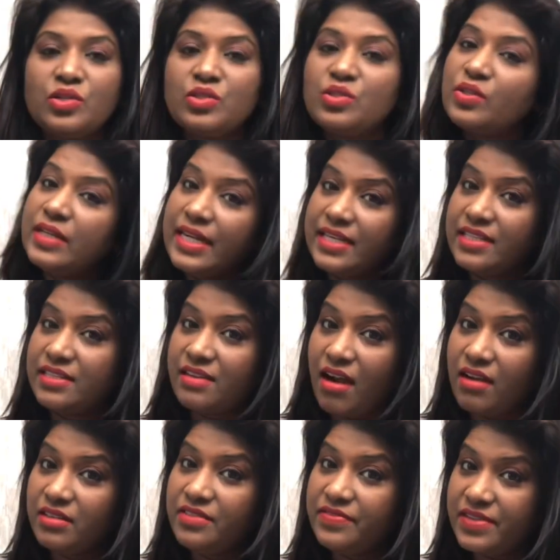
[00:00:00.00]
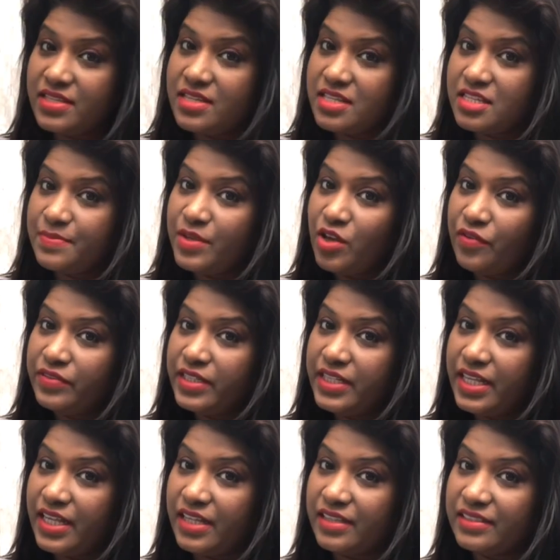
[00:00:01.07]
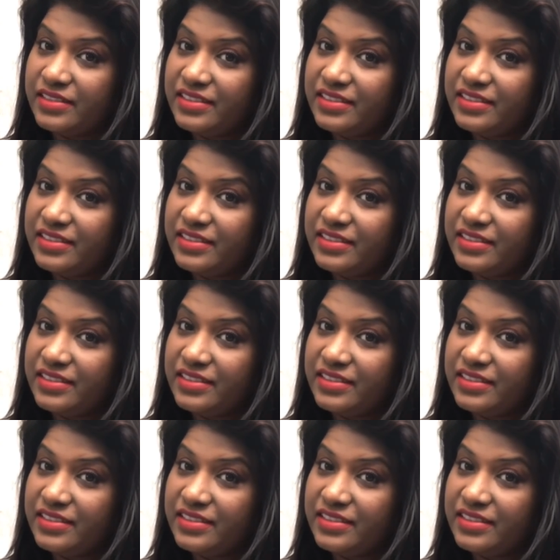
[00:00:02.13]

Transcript: So let's start the first recipe of the day.